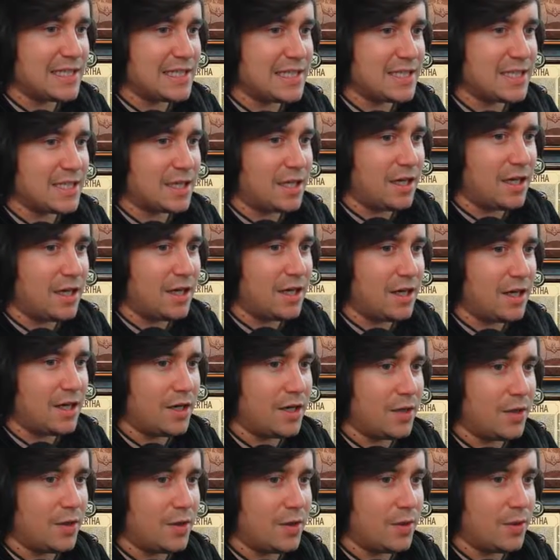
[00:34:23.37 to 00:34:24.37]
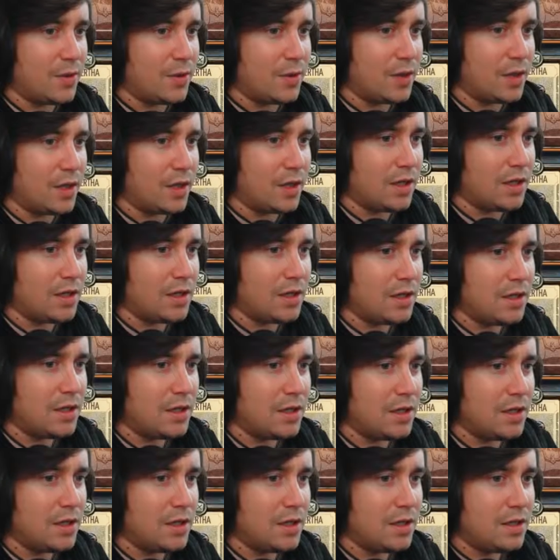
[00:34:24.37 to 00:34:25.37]
So...
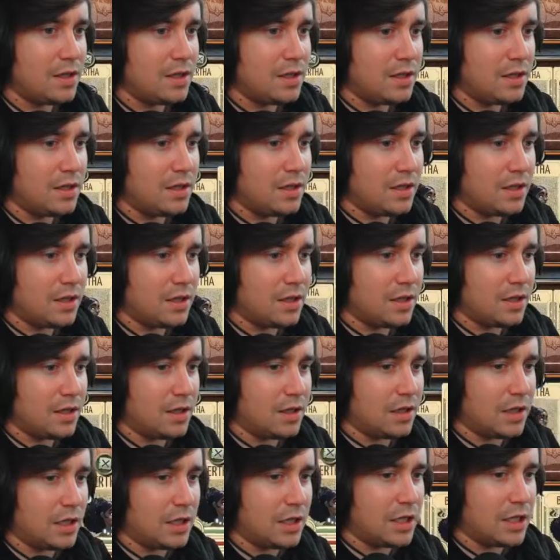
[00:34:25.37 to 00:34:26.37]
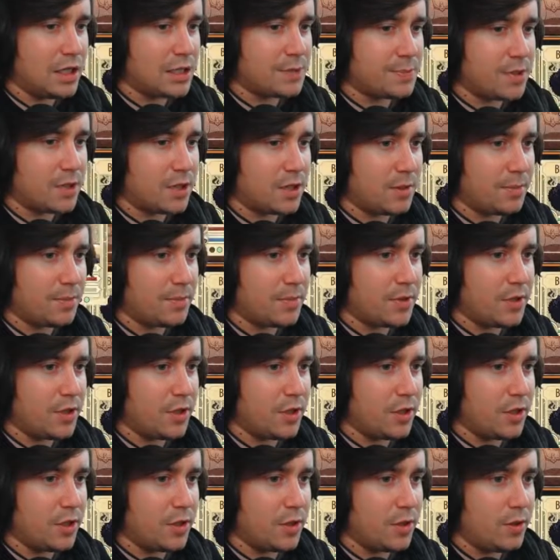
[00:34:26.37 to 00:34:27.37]
Uh, let's put up
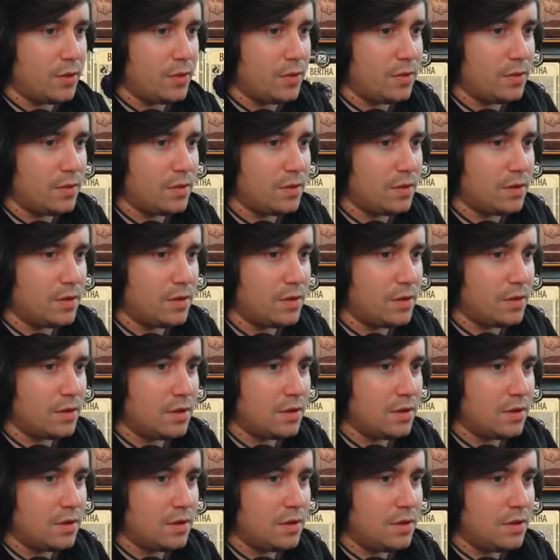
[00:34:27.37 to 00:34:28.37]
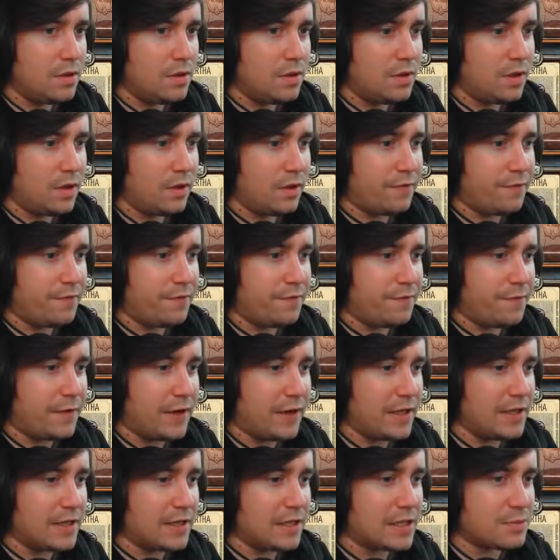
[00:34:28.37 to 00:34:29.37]
you. I
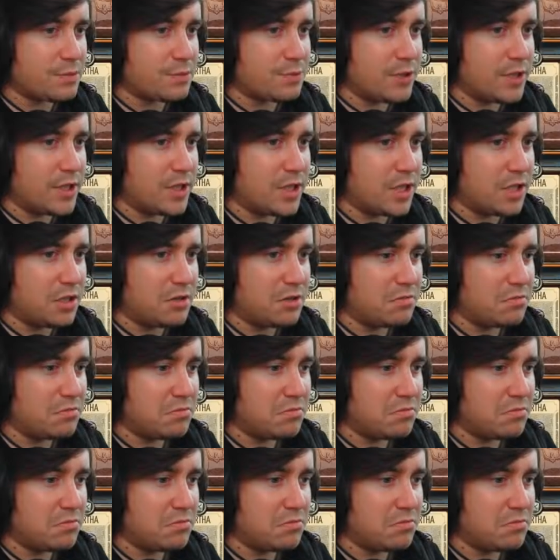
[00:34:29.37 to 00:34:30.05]
think that's pretty good.